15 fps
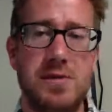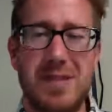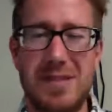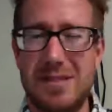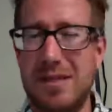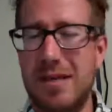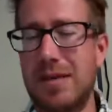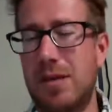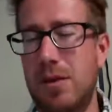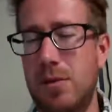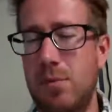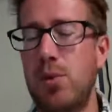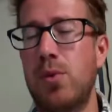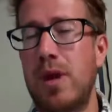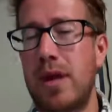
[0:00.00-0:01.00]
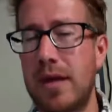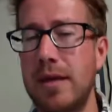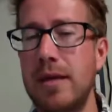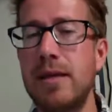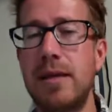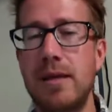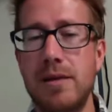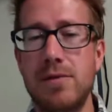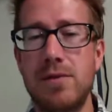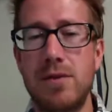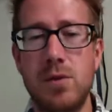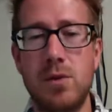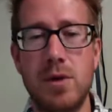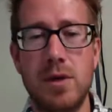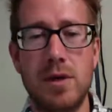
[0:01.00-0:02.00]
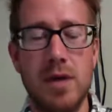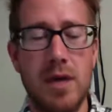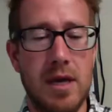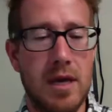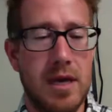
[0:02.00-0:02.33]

That's like their brain, if you will.